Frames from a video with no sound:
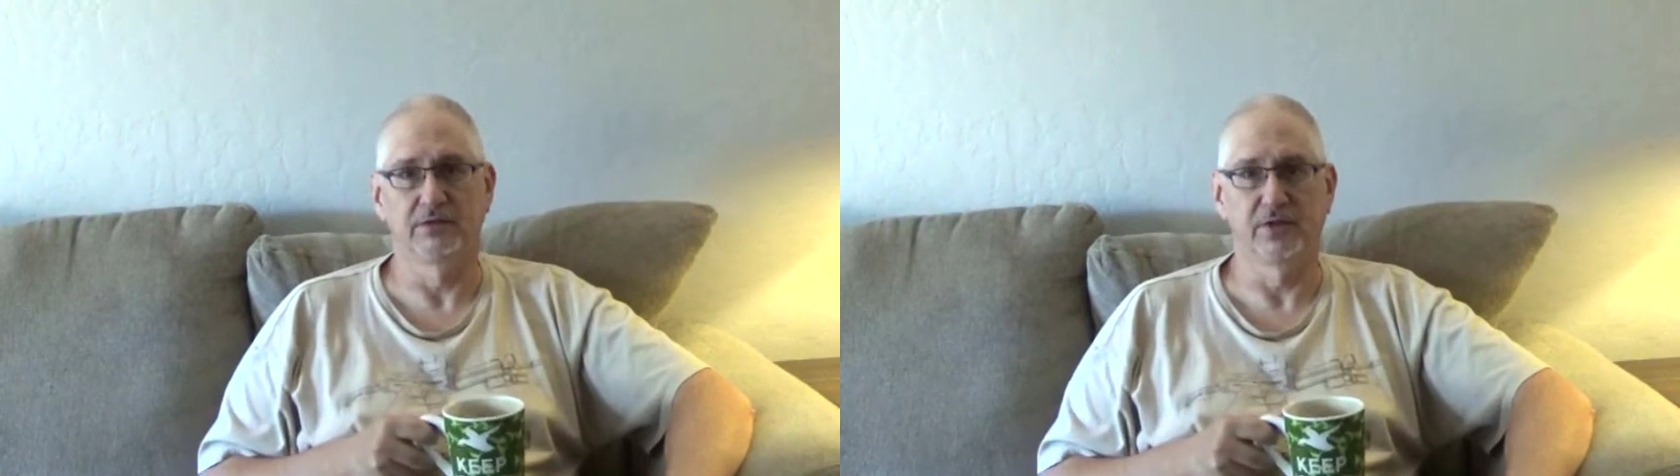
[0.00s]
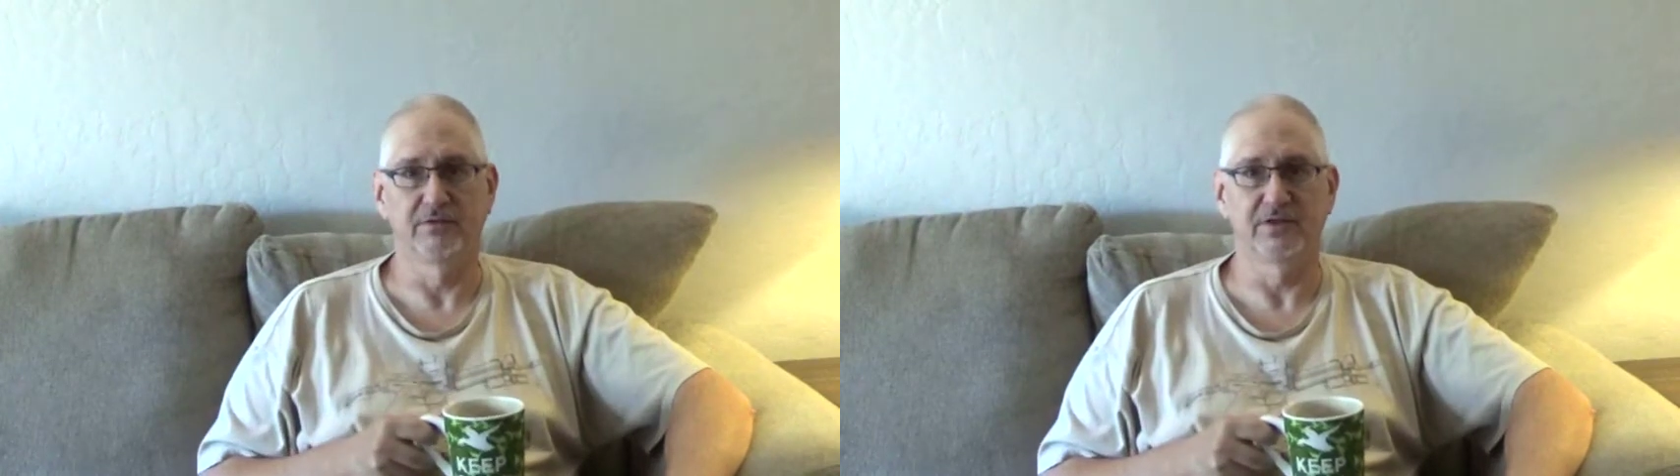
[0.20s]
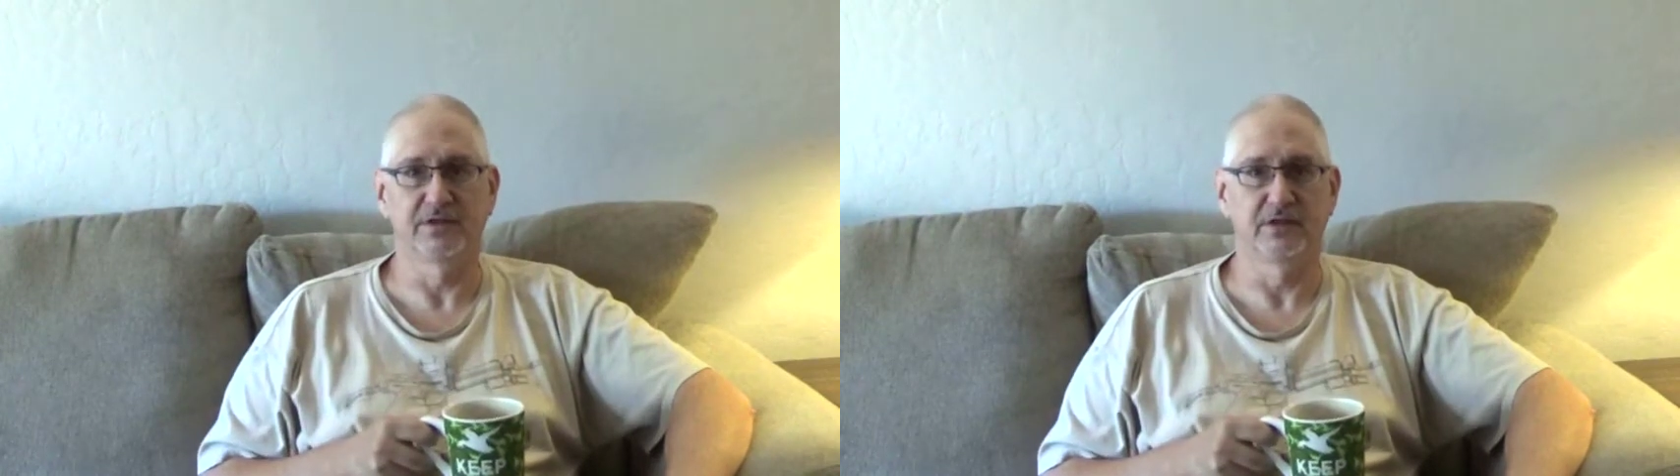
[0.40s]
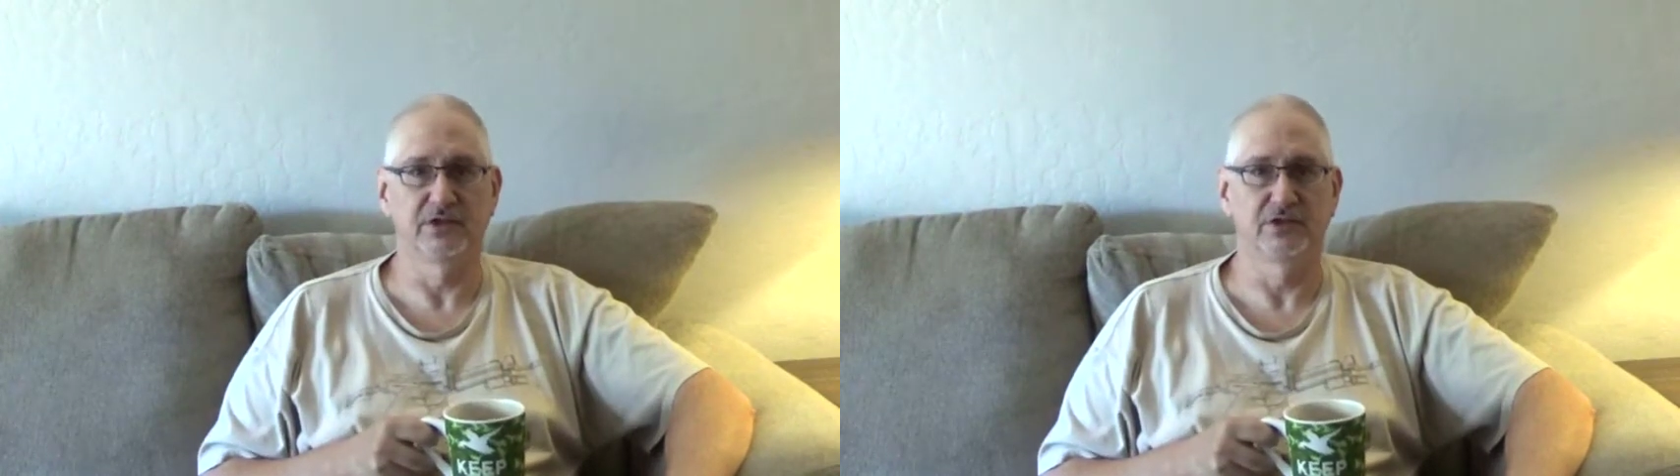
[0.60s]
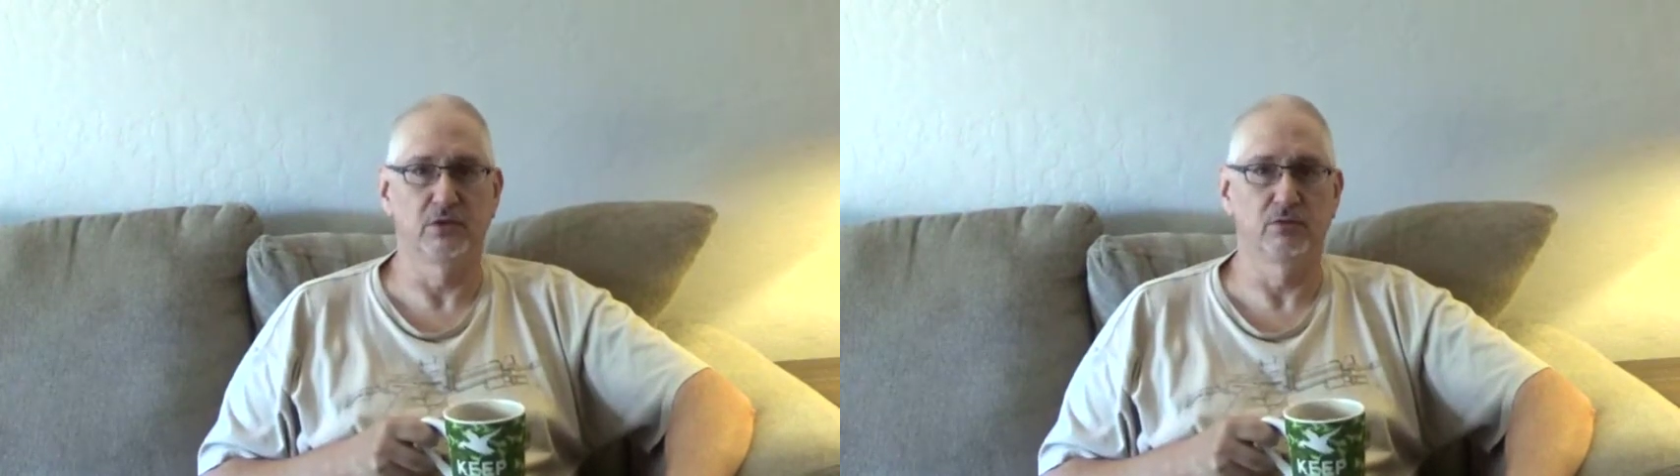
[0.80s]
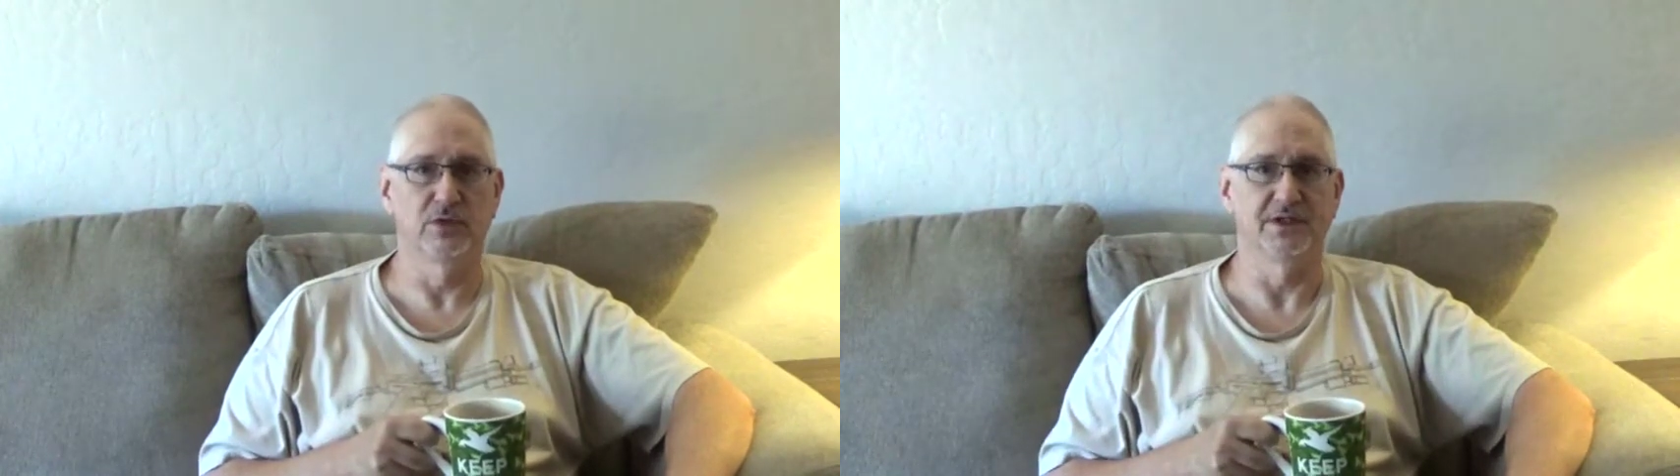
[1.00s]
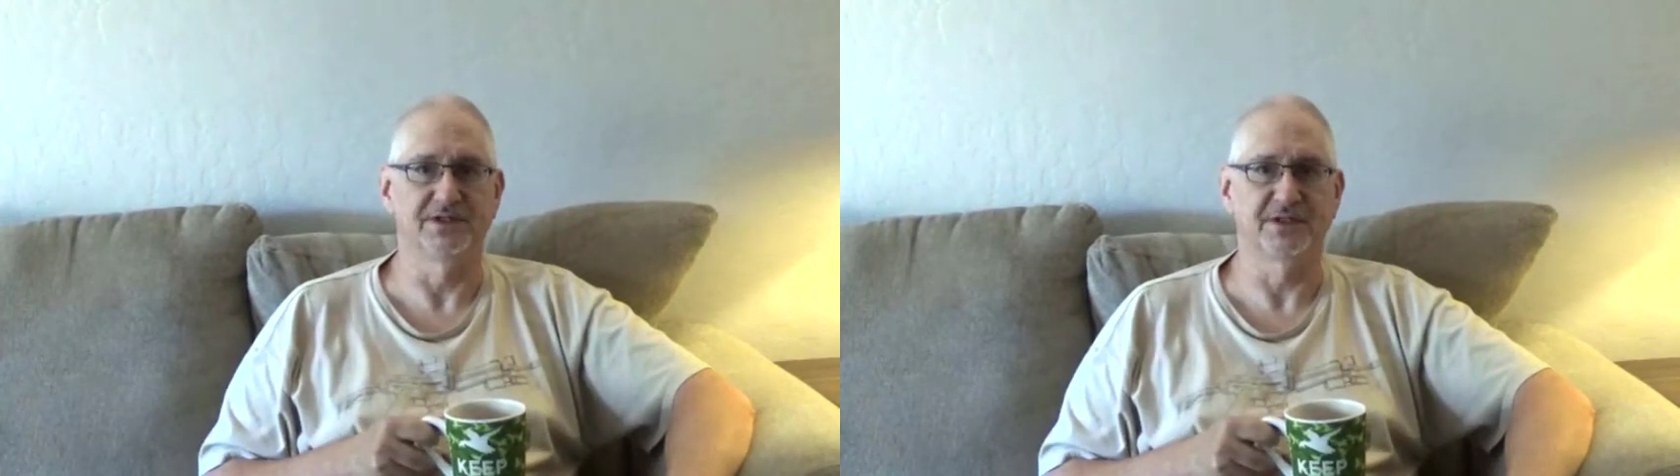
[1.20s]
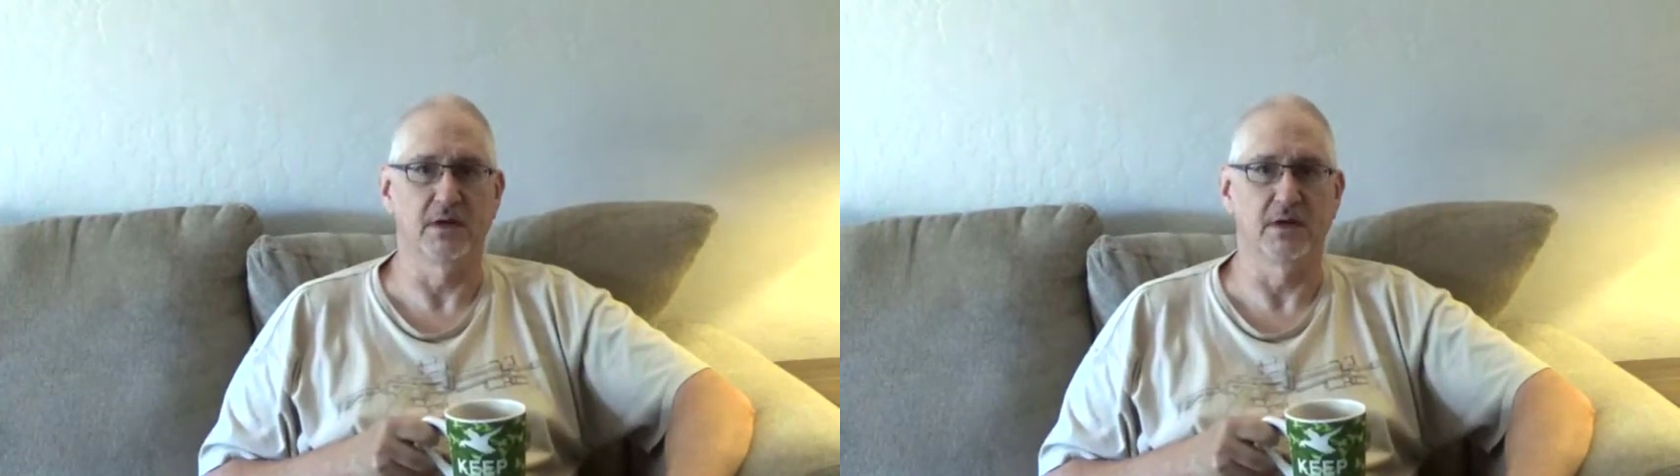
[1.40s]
do everything at your own risk.